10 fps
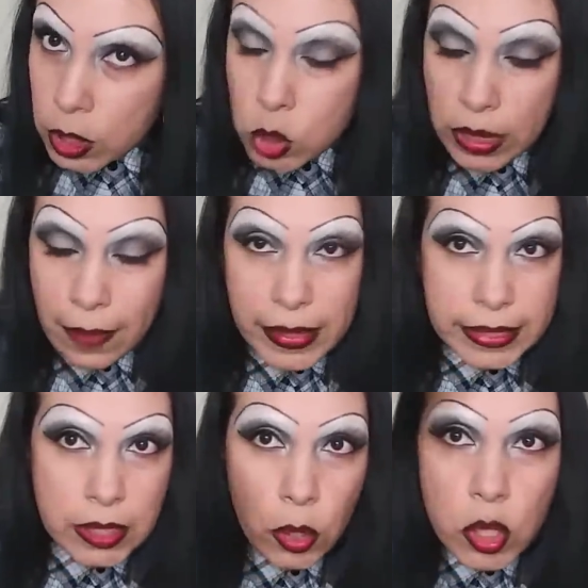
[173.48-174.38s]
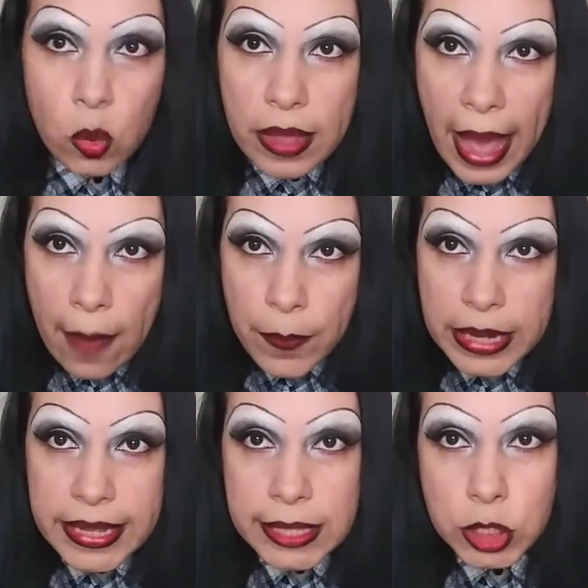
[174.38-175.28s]
So let me tell you what
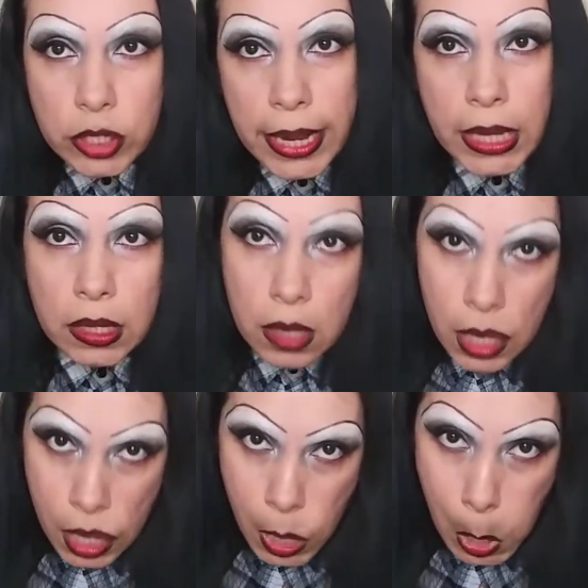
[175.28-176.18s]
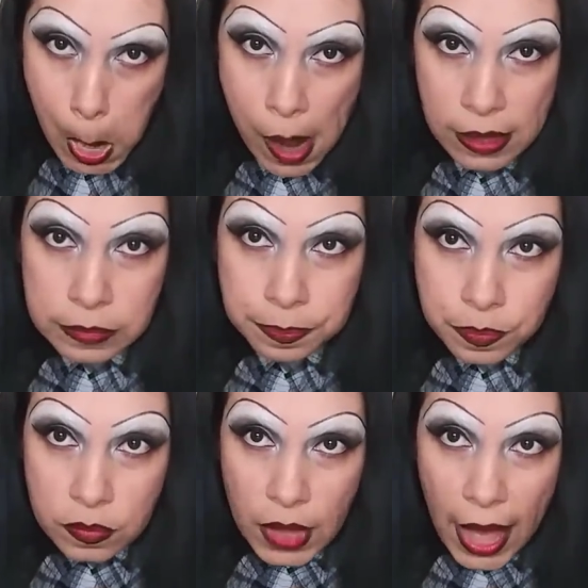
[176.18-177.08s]
happened yesterday.
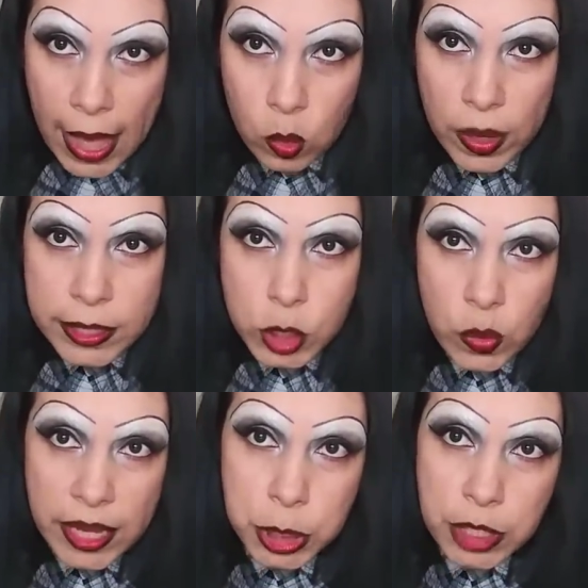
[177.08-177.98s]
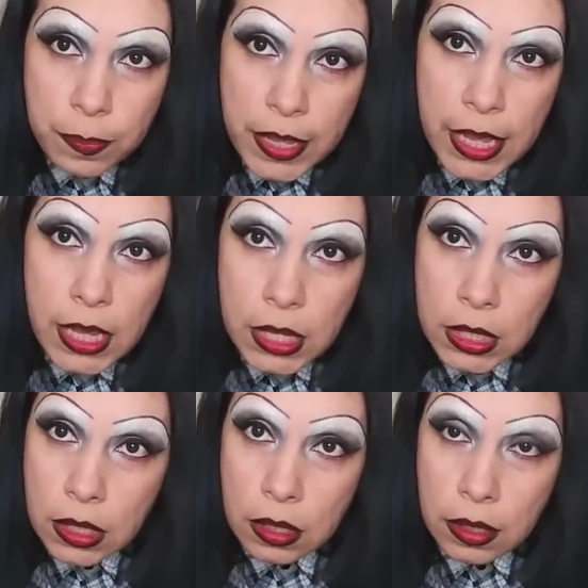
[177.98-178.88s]
I went to HEB.
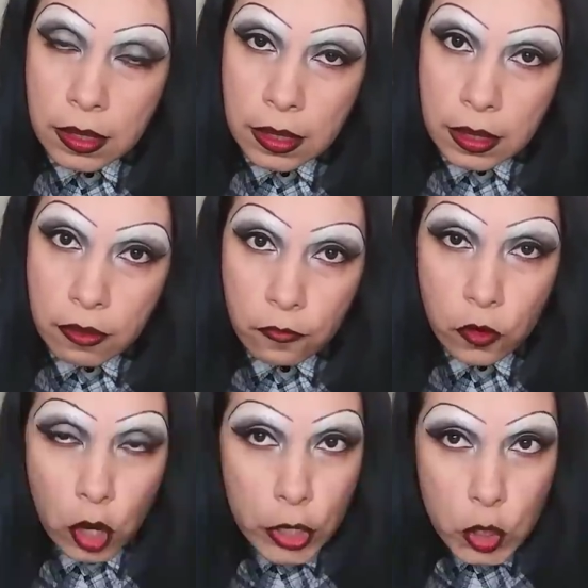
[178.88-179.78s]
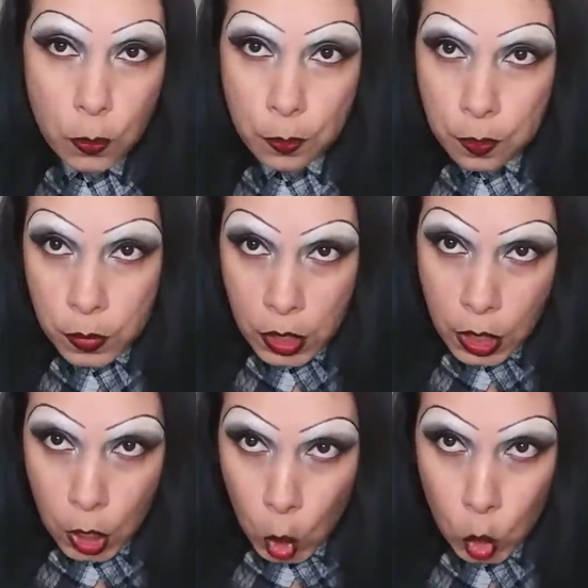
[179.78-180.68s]
For all you
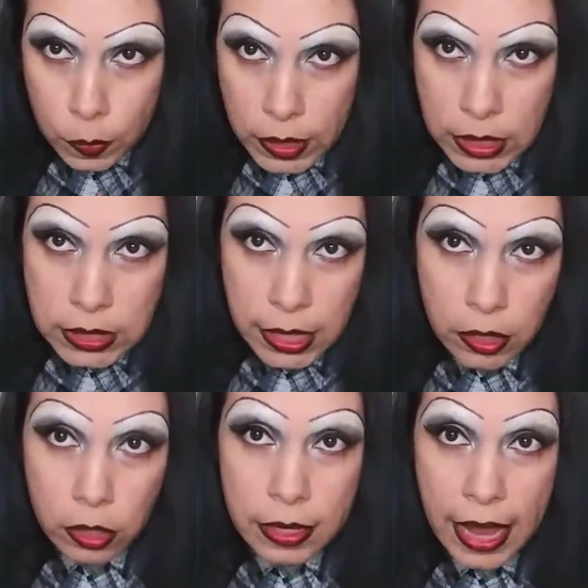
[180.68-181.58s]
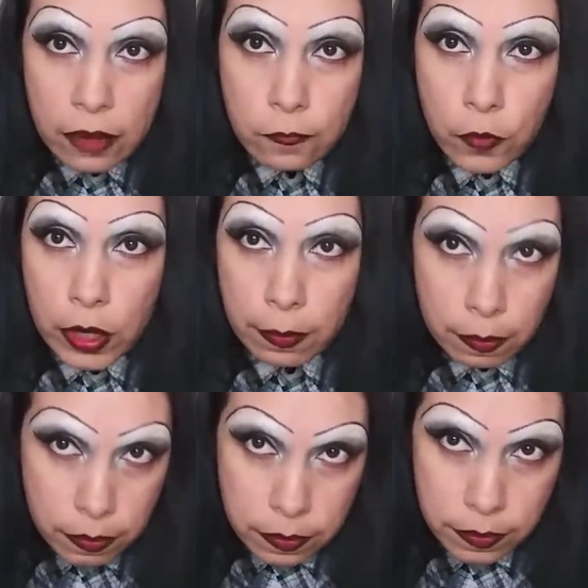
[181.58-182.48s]
homies that are not
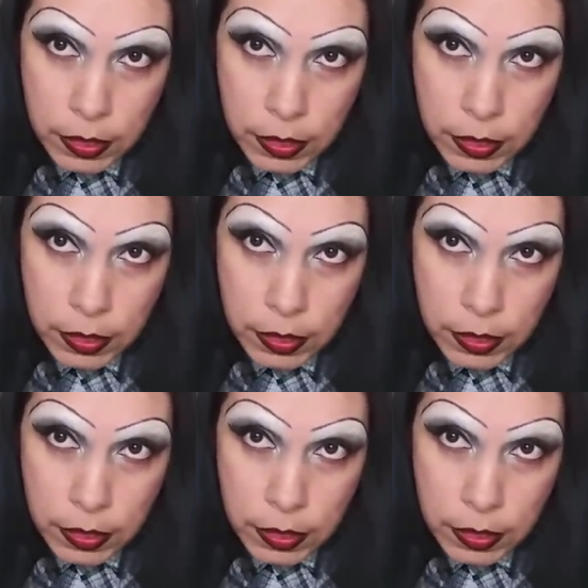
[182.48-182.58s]
from